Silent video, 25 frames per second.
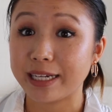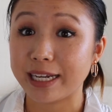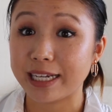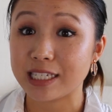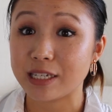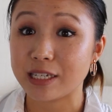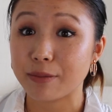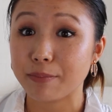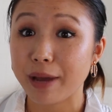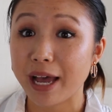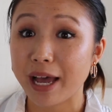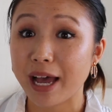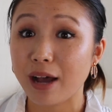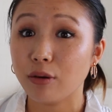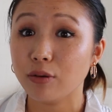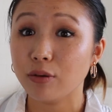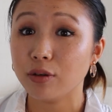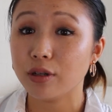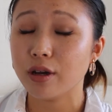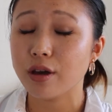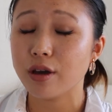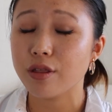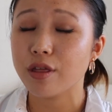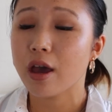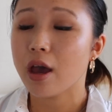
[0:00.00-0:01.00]
Lighting
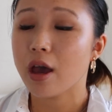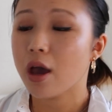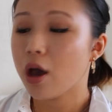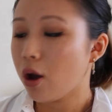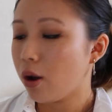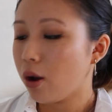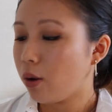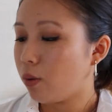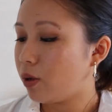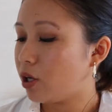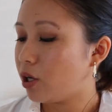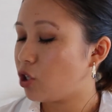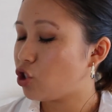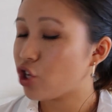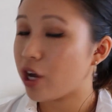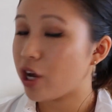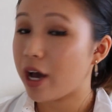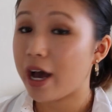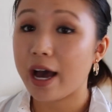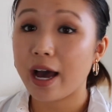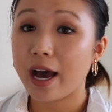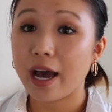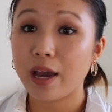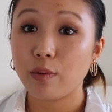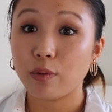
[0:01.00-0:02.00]
powders, which
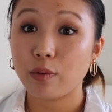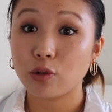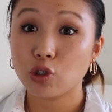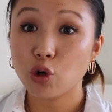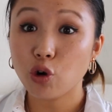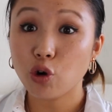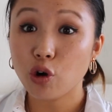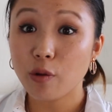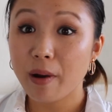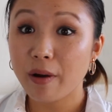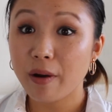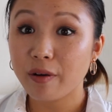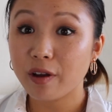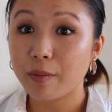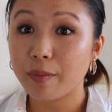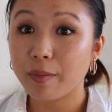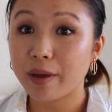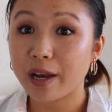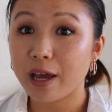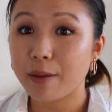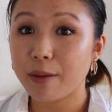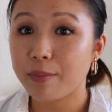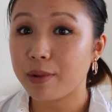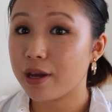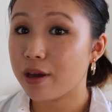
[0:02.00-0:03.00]
I will talk about in a
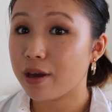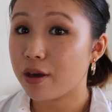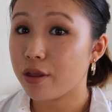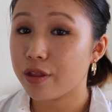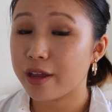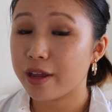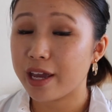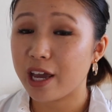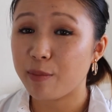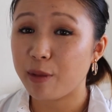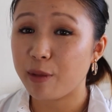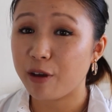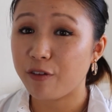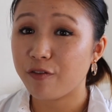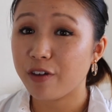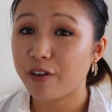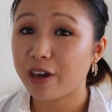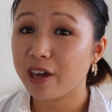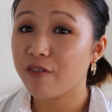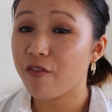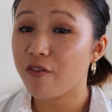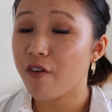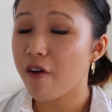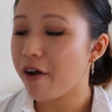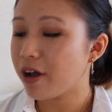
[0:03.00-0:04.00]
minute because they are my
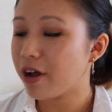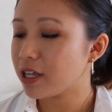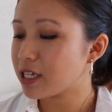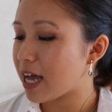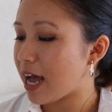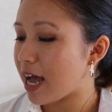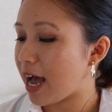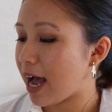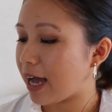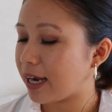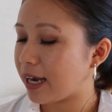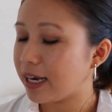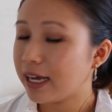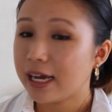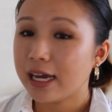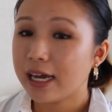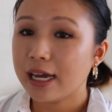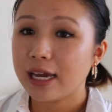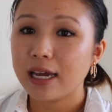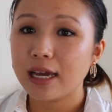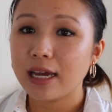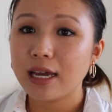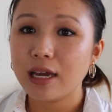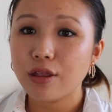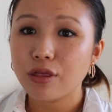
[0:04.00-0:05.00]
favourite, and
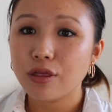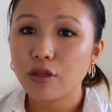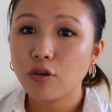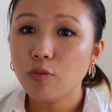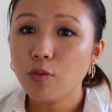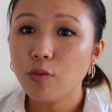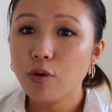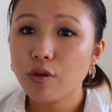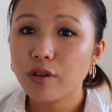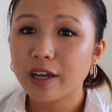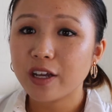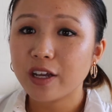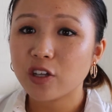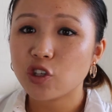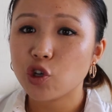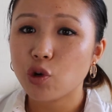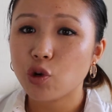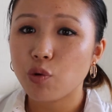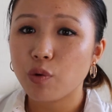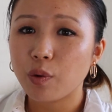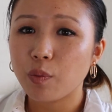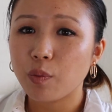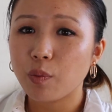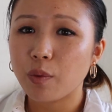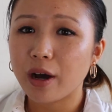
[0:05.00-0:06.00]
it's almost like a
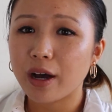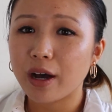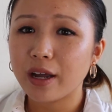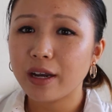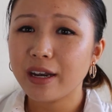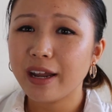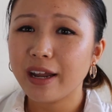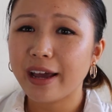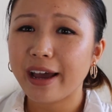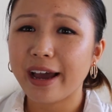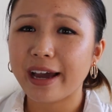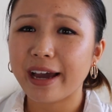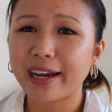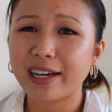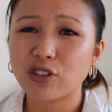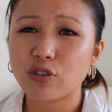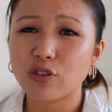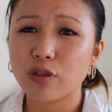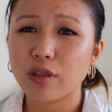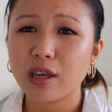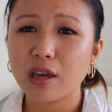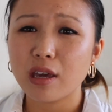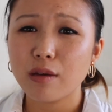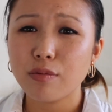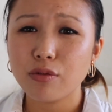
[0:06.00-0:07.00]
2-in-1, and it
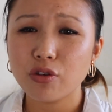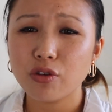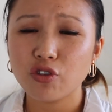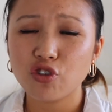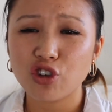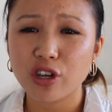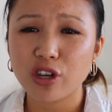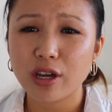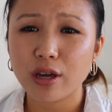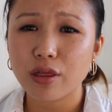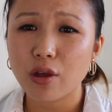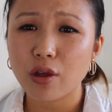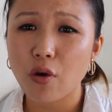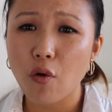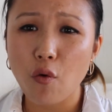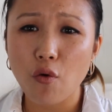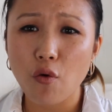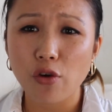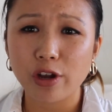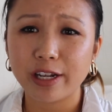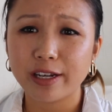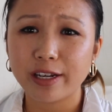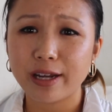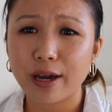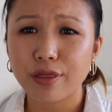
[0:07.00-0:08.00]
just gives your cheeks a
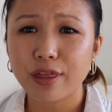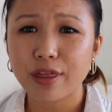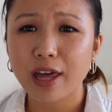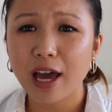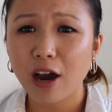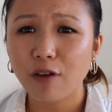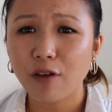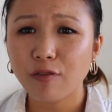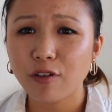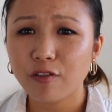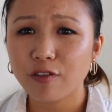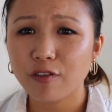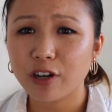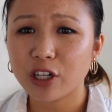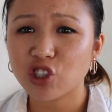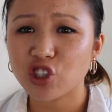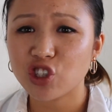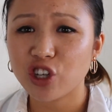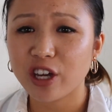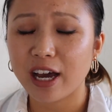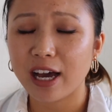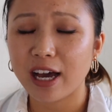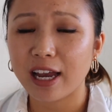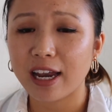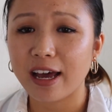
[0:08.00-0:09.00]
really nice healthy
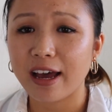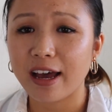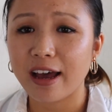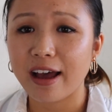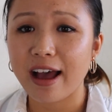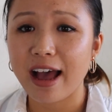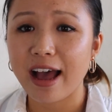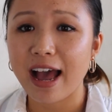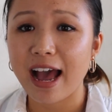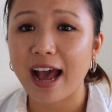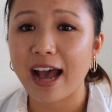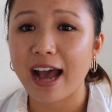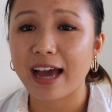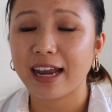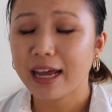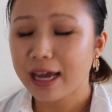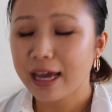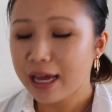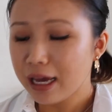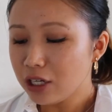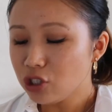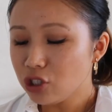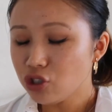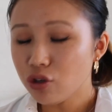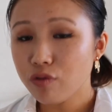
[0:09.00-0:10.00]
flusher colour, and
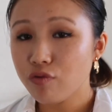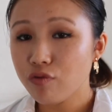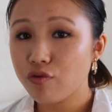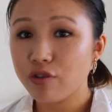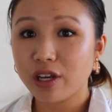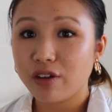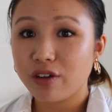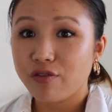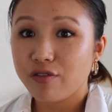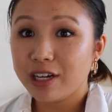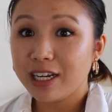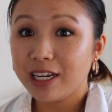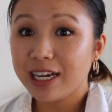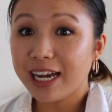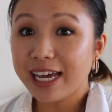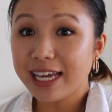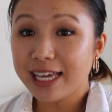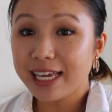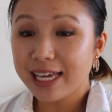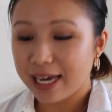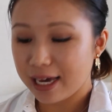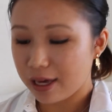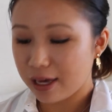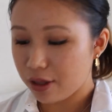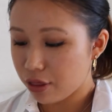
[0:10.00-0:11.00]
I just really
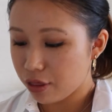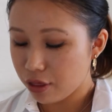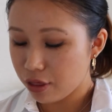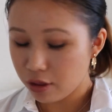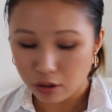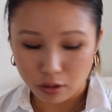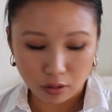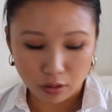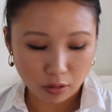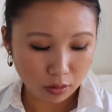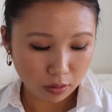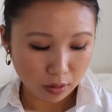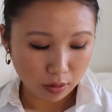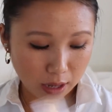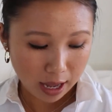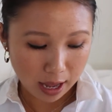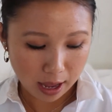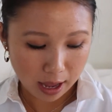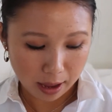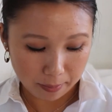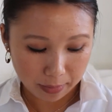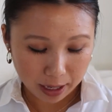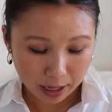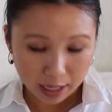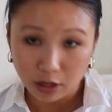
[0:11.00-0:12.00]
like it. So
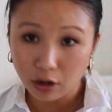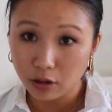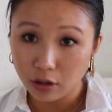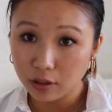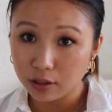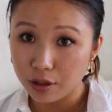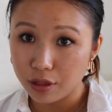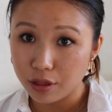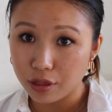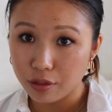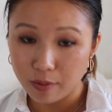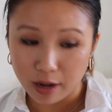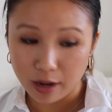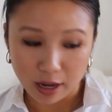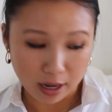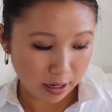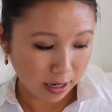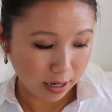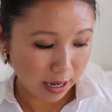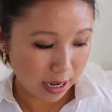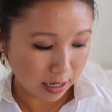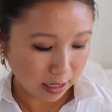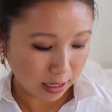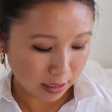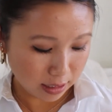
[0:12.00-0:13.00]
I got this
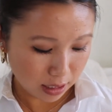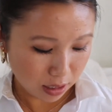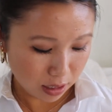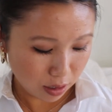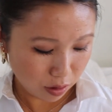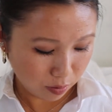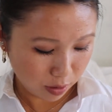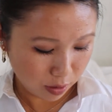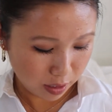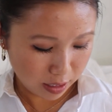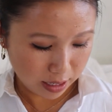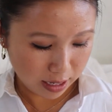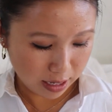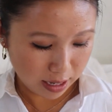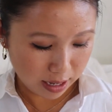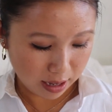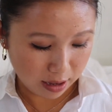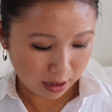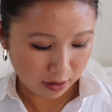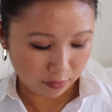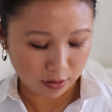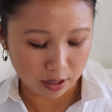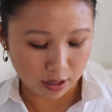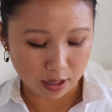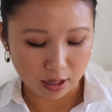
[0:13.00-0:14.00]
one, and then the other one I
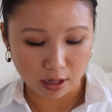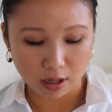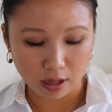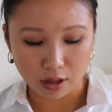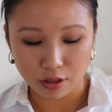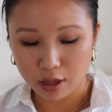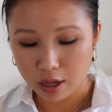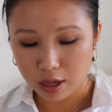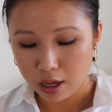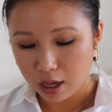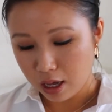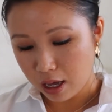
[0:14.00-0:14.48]
have is